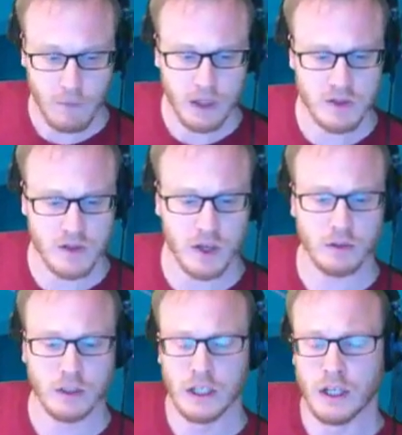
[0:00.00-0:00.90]

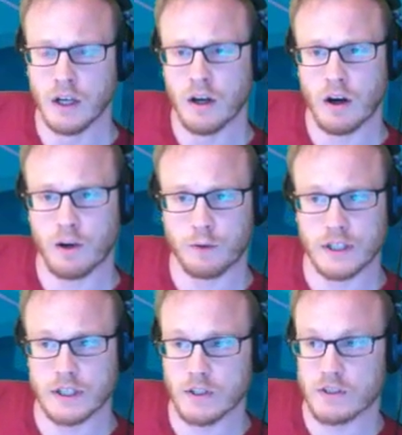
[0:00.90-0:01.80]
So
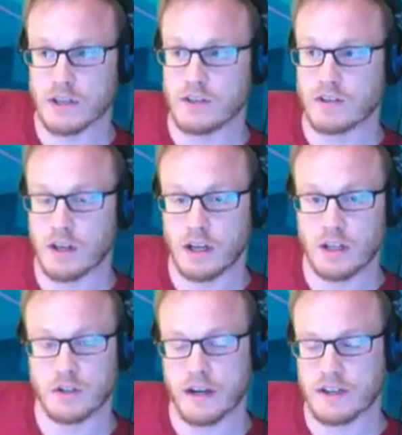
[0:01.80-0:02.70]
Off-Grid uses an
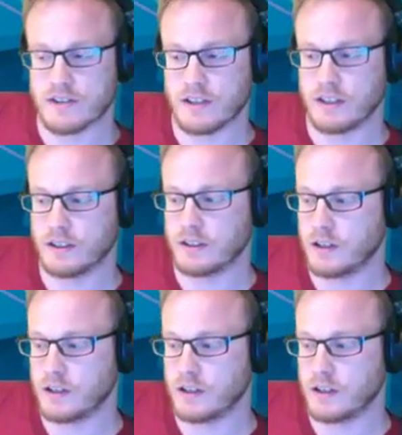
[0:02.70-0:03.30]
interesting